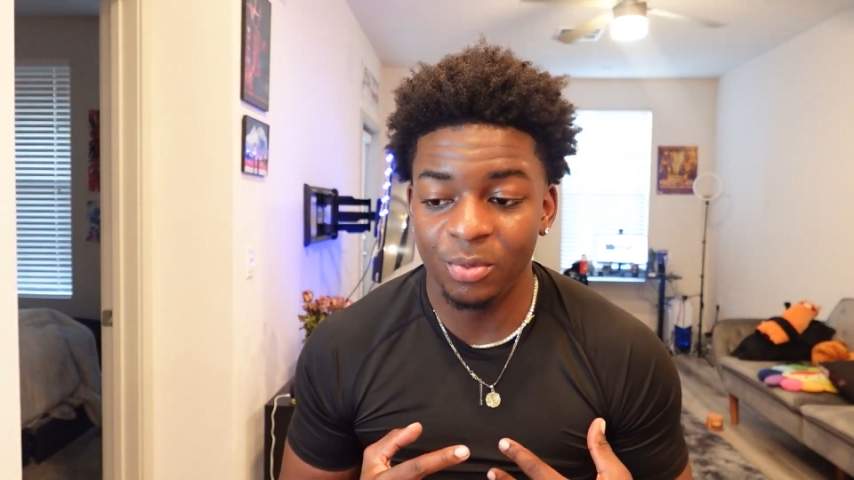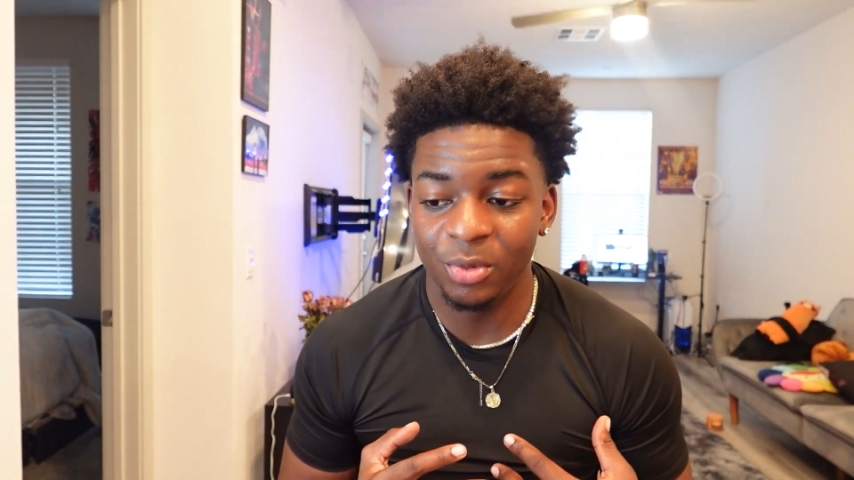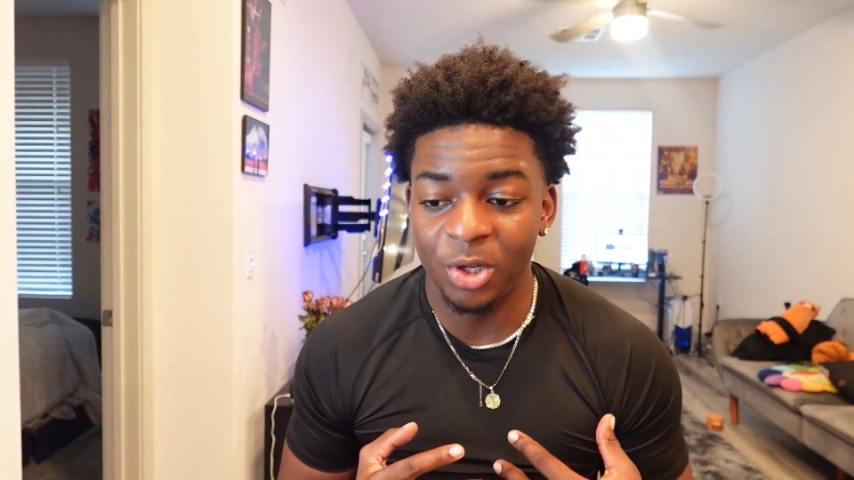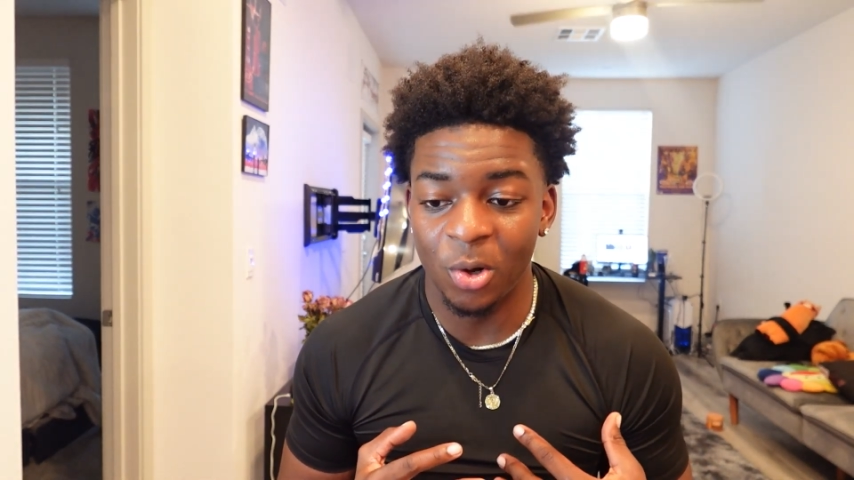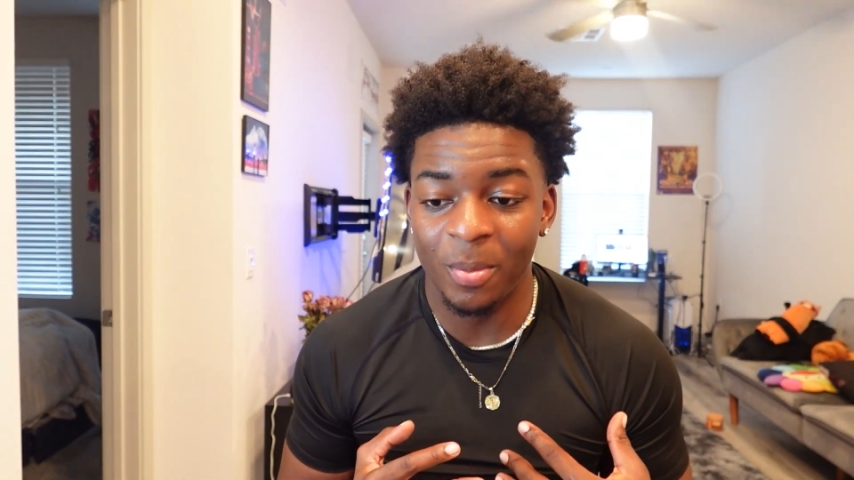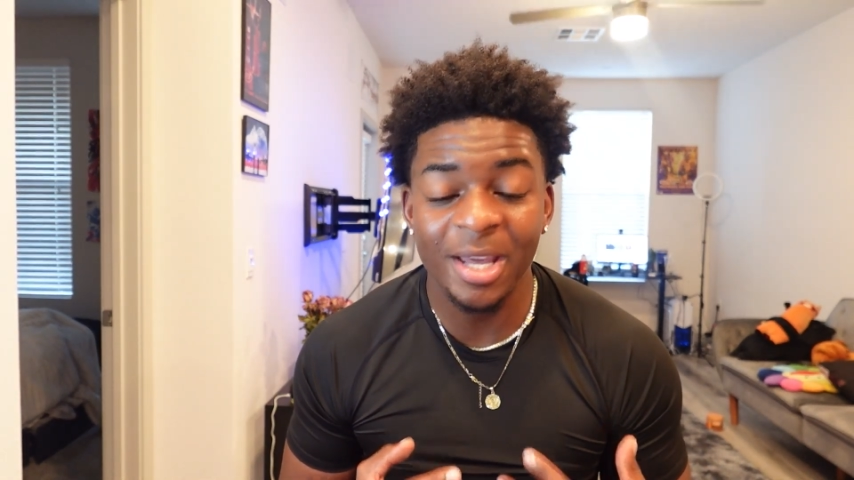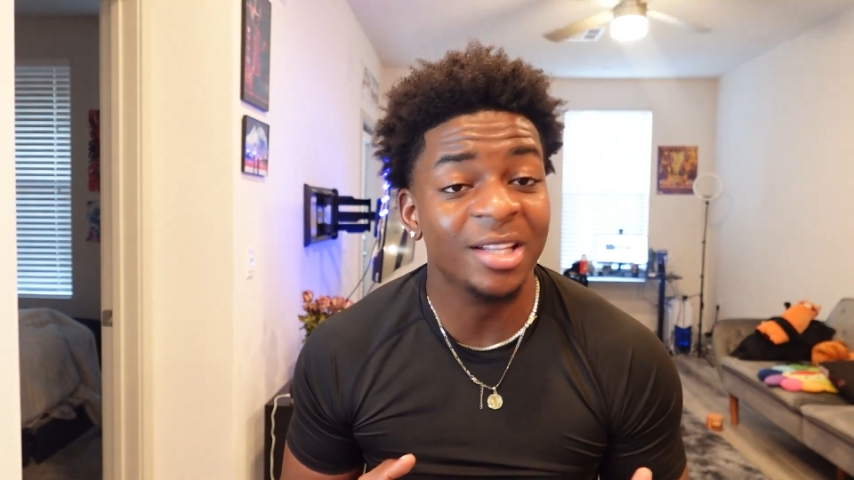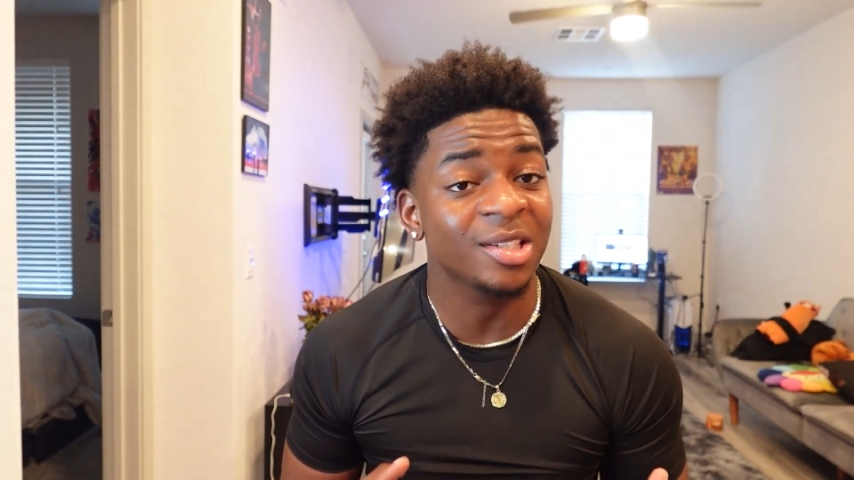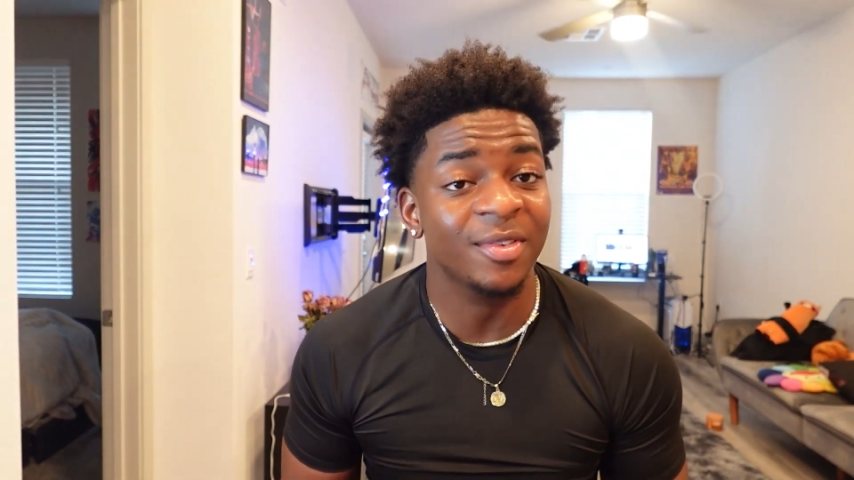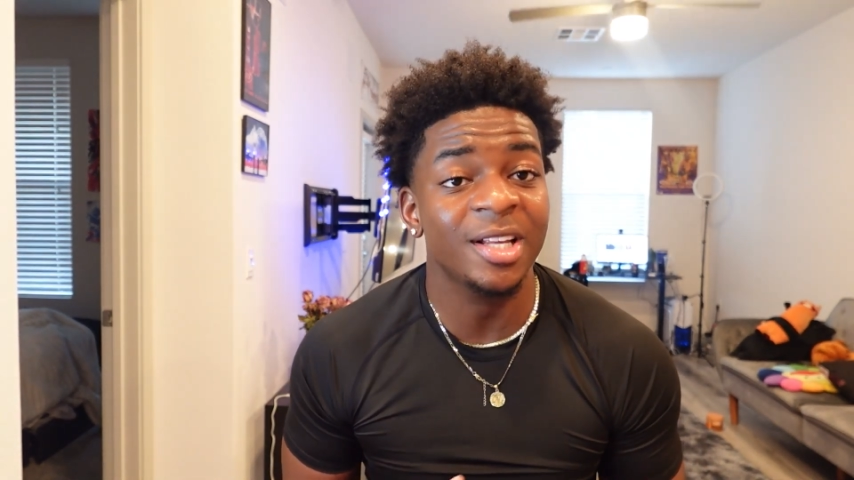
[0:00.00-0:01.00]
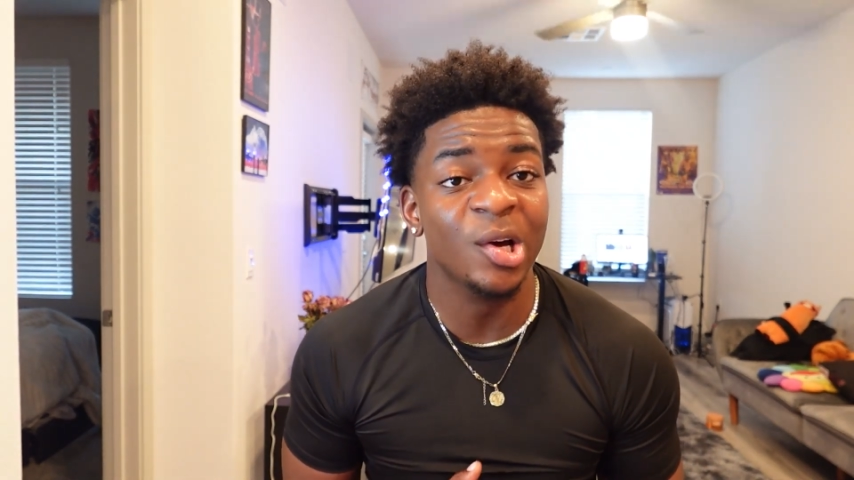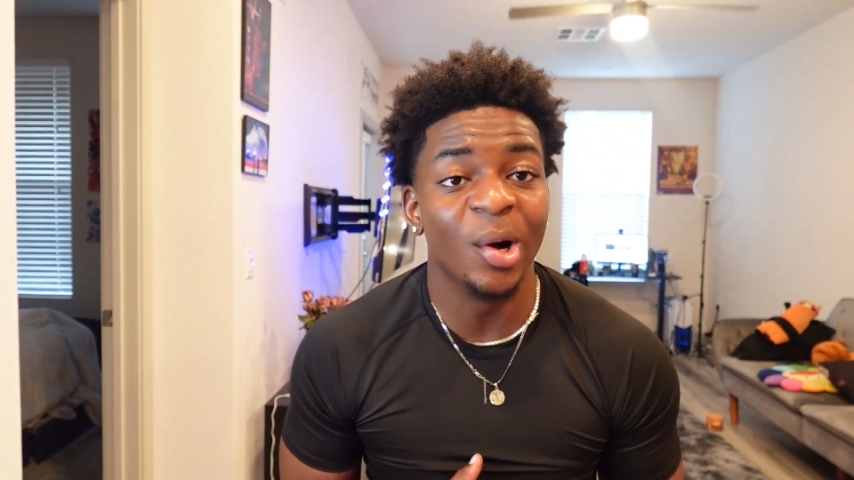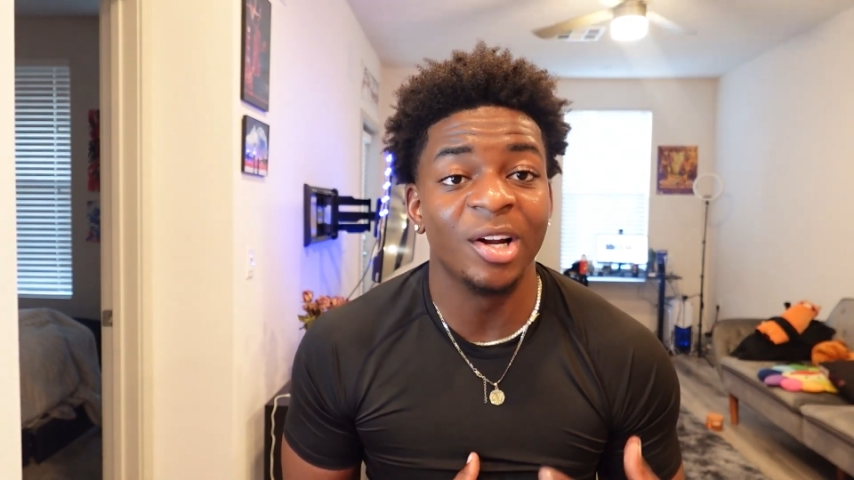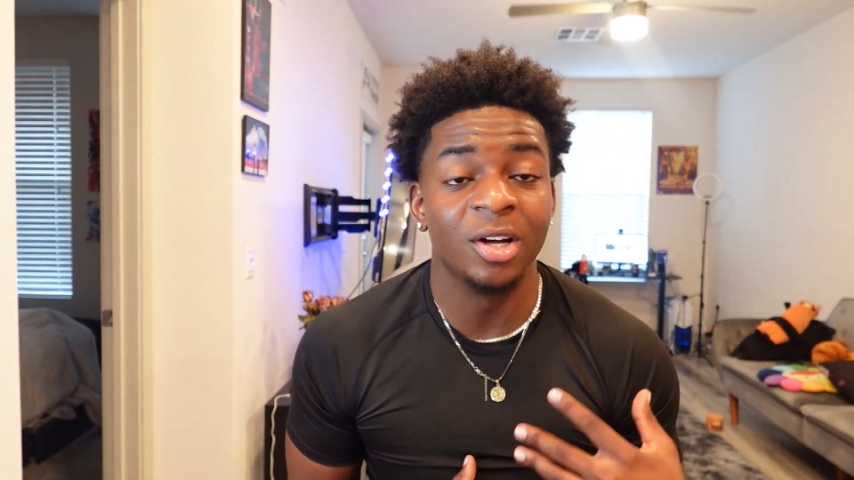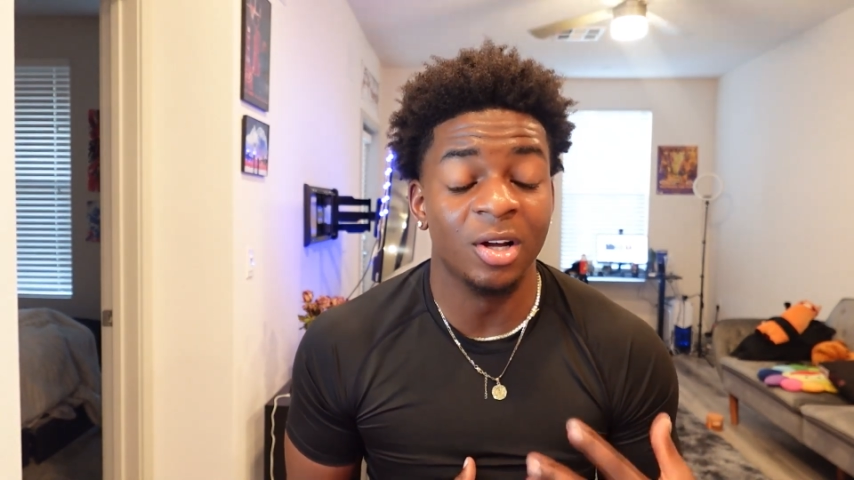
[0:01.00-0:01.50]
you know, making this video
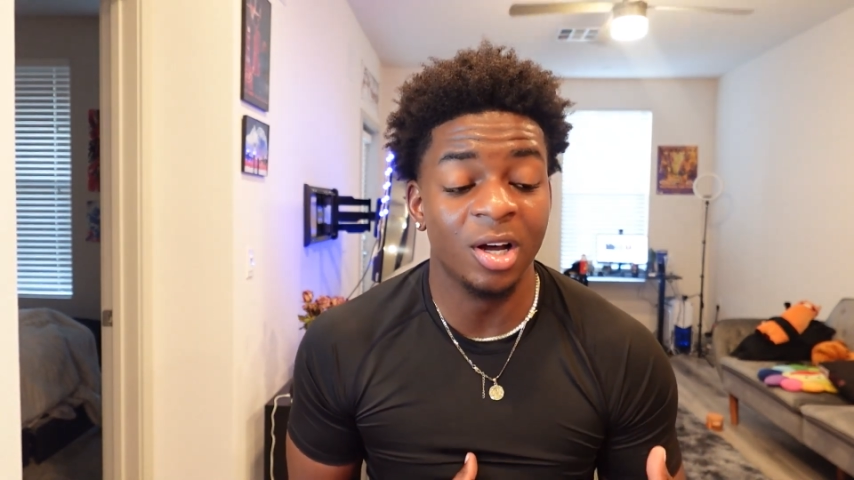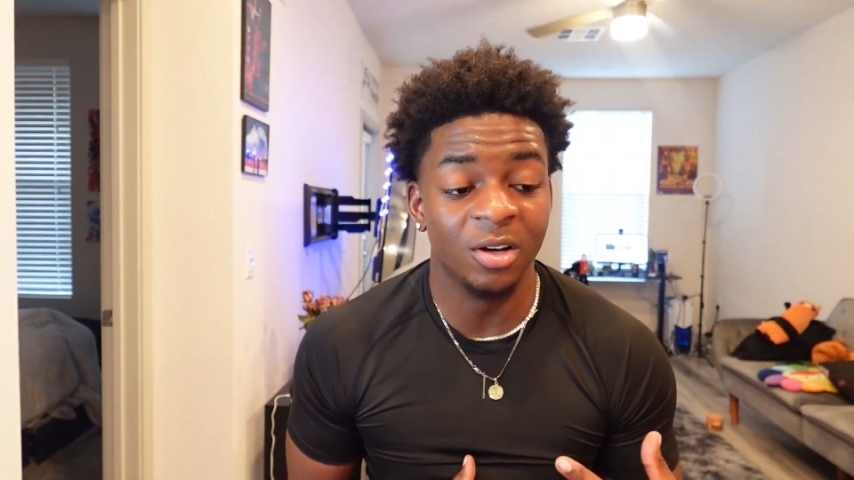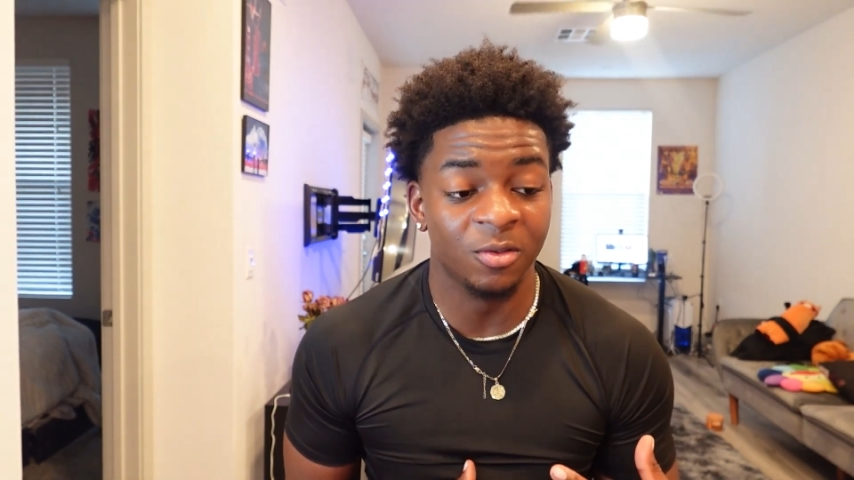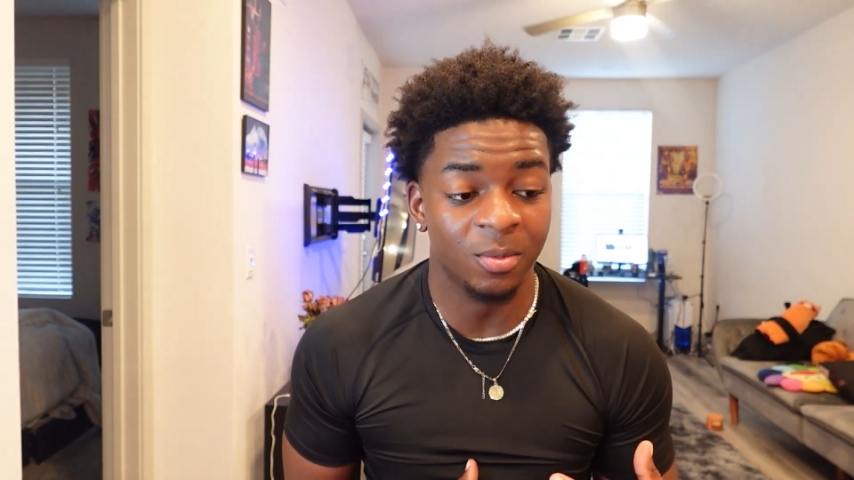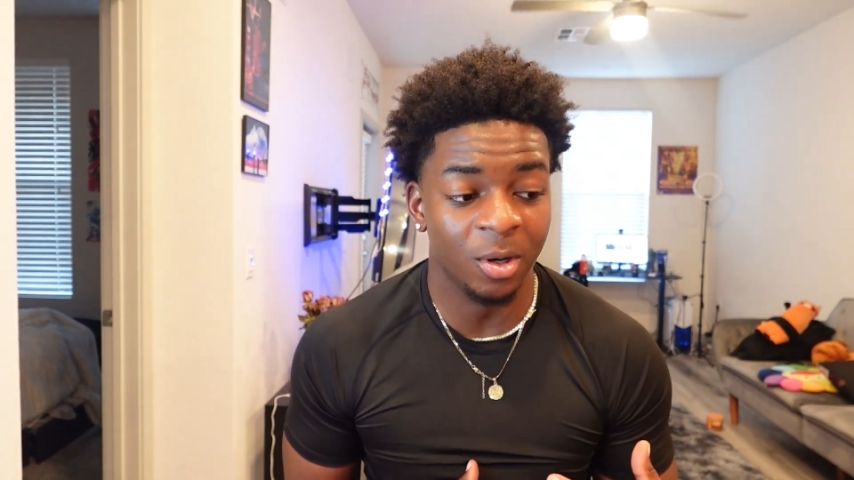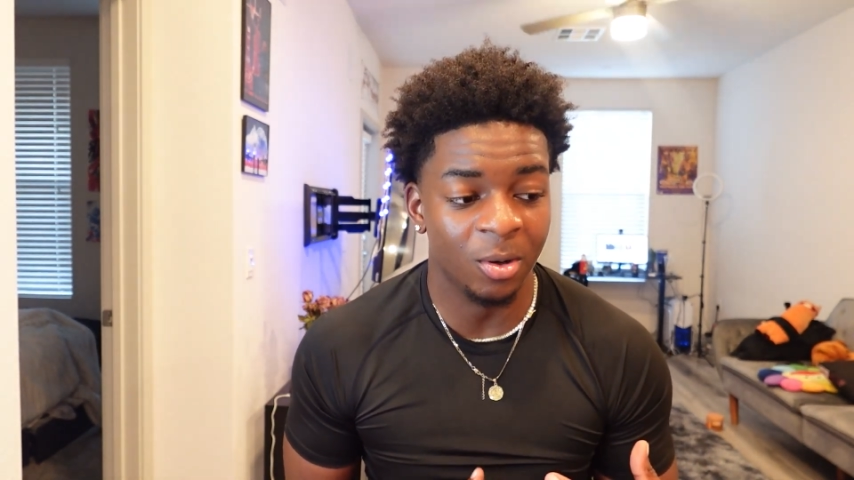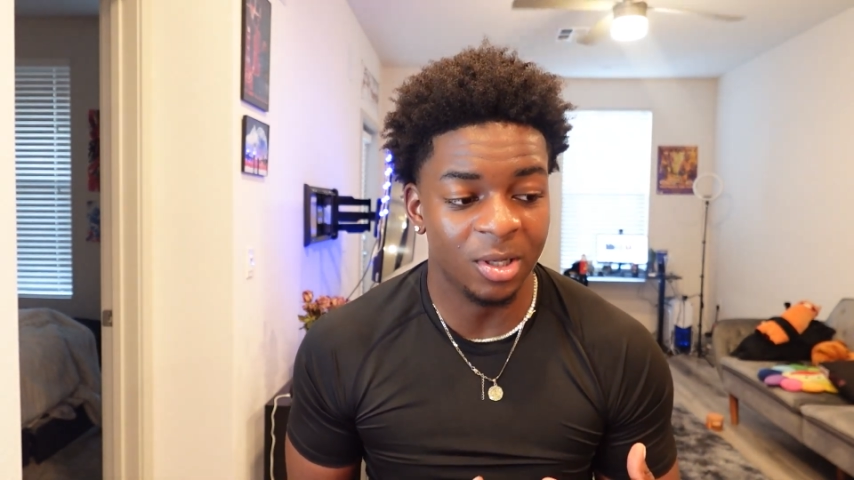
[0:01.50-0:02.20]
out of love, bro,